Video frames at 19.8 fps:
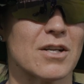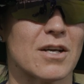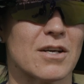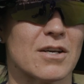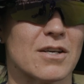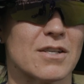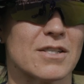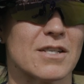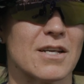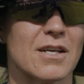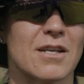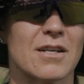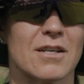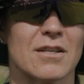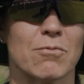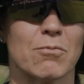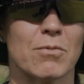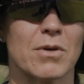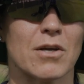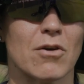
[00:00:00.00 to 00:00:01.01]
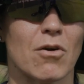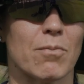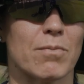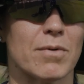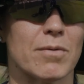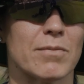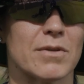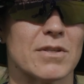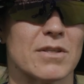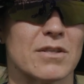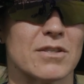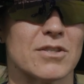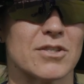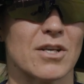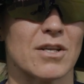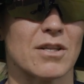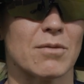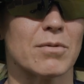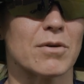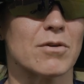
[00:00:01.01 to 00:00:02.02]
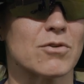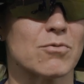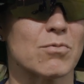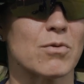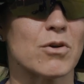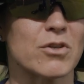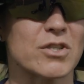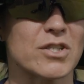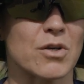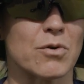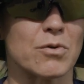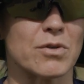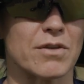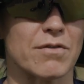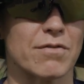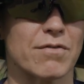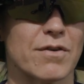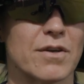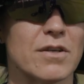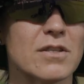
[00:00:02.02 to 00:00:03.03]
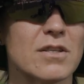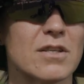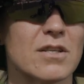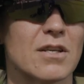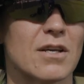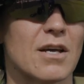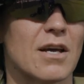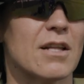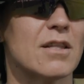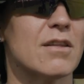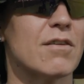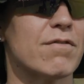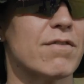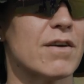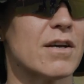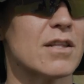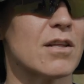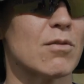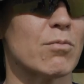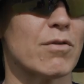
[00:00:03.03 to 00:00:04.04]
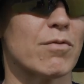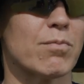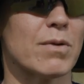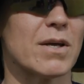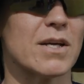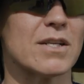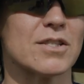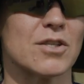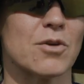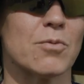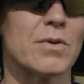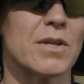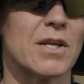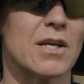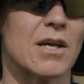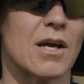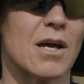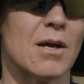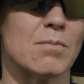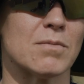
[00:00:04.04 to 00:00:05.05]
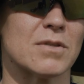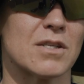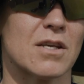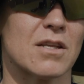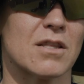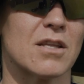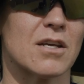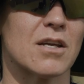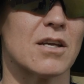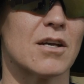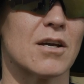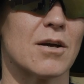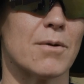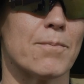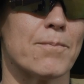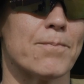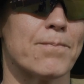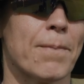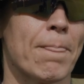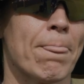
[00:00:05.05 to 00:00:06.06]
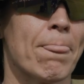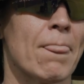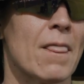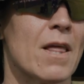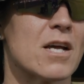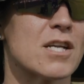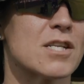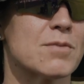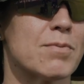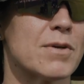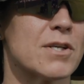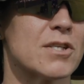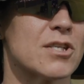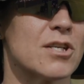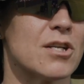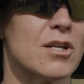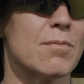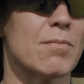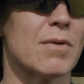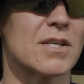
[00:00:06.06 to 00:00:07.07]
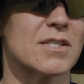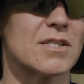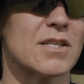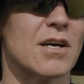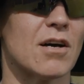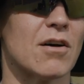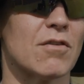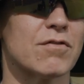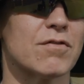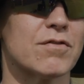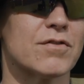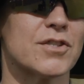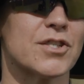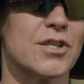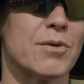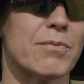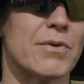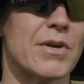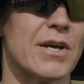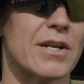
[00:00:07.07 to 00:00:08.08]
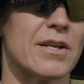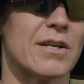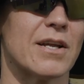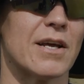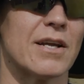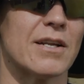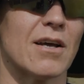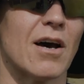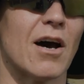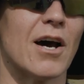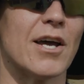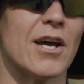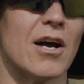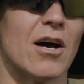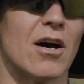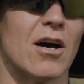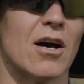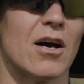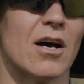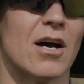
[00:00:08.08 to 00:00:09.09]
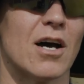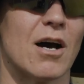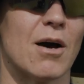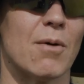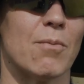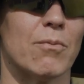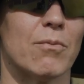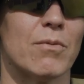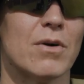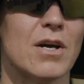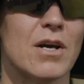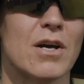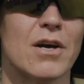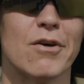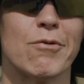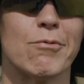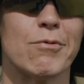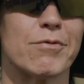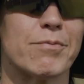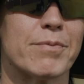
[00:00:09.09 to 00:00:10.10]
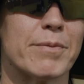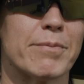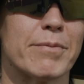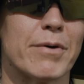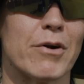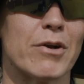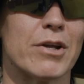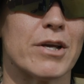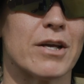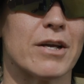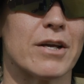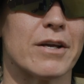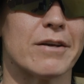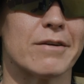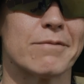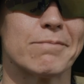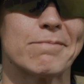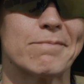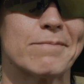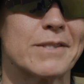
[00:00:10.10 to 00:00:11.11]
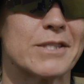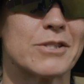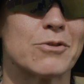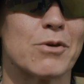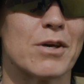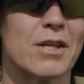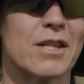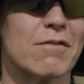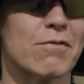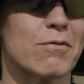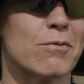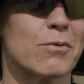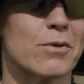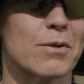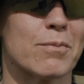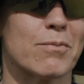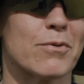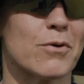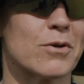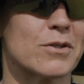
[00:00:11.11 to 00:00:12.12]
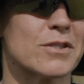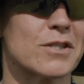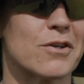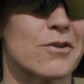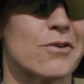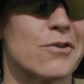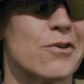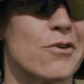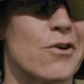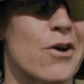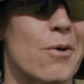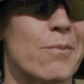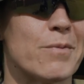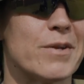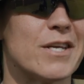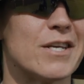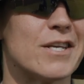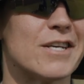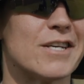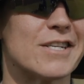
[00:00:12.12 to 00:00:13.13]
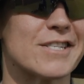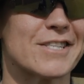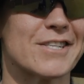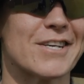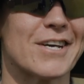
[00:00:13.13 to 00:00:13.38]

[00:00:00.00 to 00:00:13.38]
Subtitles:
Like I said, that we complement each other because we are so different. And the fact that we've played so many games, I think especially myself, Shibby and Aya, we've been bowling together for the past, I don't know how many years.